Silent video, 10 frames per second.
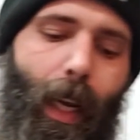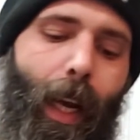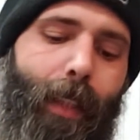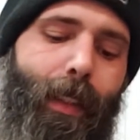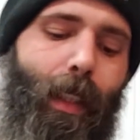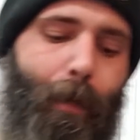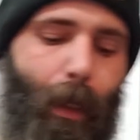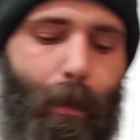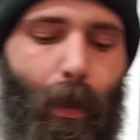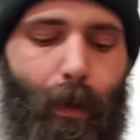I tell
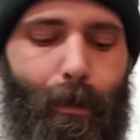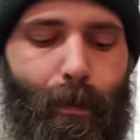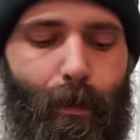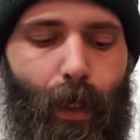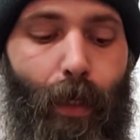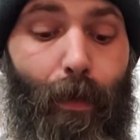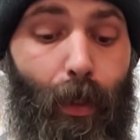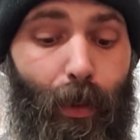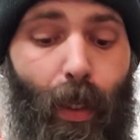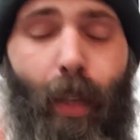people if
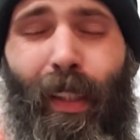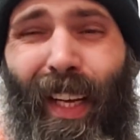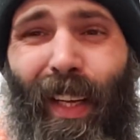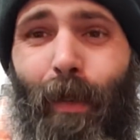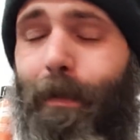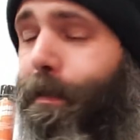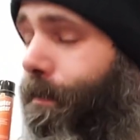they're starting out,